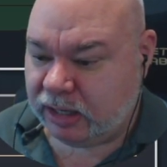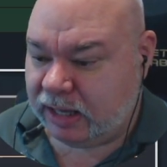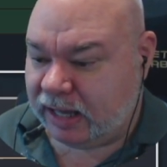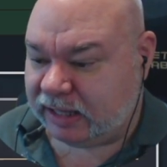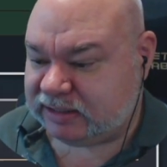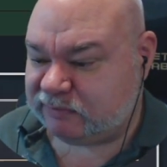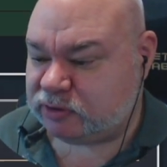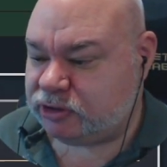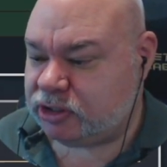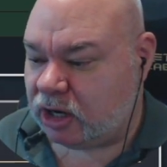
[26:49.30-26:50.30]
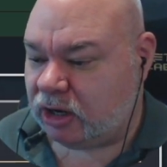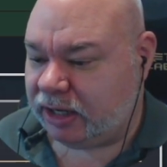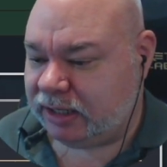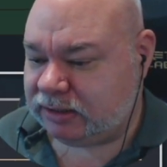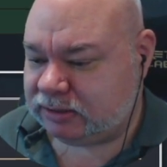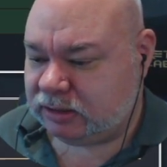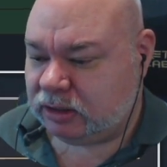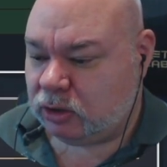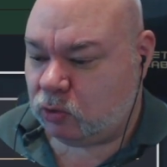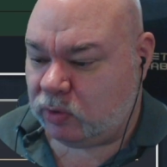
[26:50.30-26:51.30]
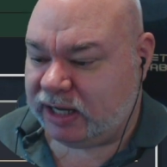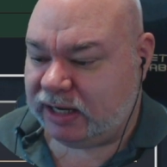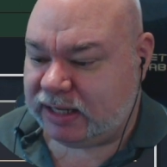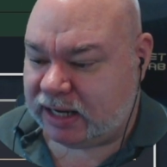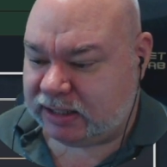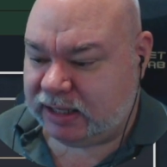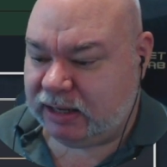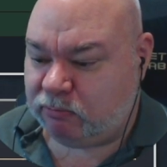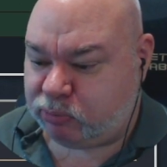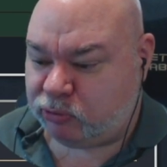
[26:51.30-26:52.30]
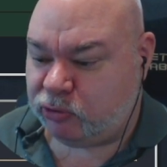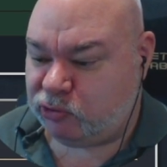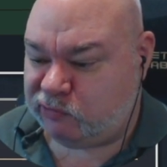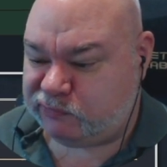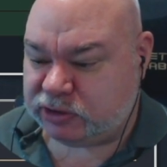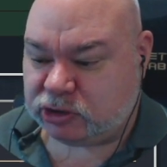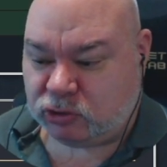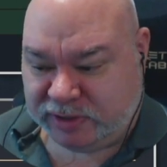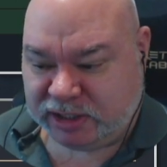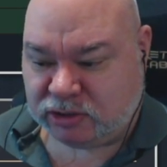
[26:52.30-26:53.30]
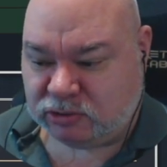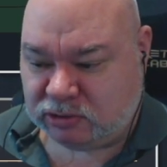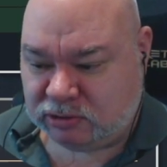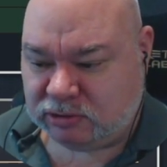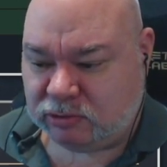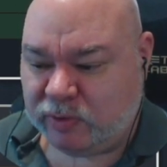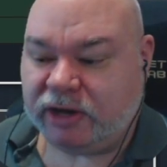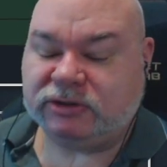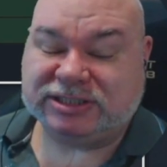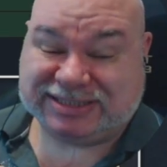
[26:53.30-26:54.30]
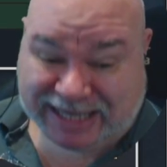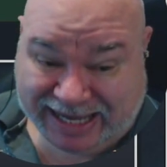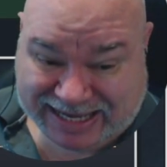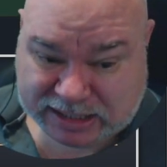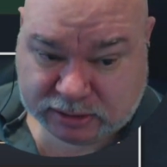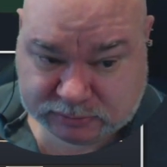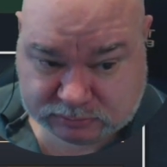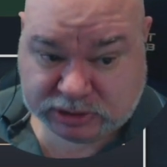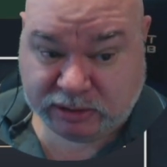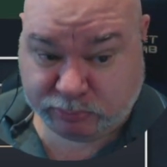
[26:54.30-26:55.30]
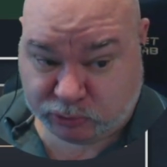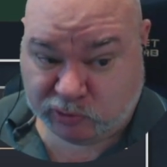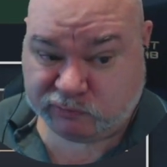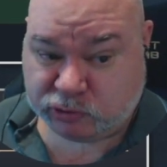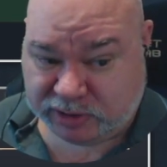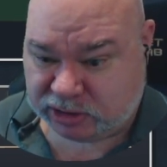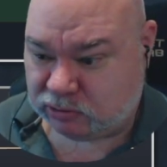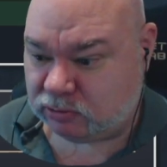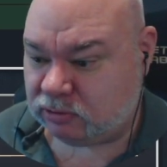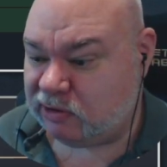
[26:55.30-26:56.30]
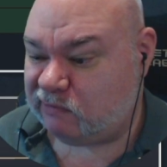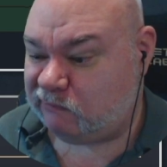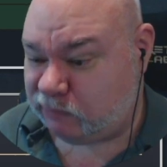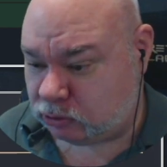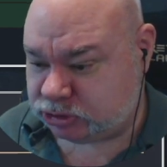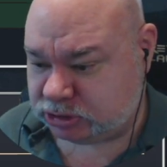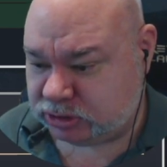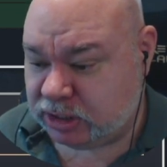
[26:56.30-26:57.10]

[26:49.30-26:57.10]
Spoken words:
At level 9, we're going to get improved critical. We're going to take improved critical falchion.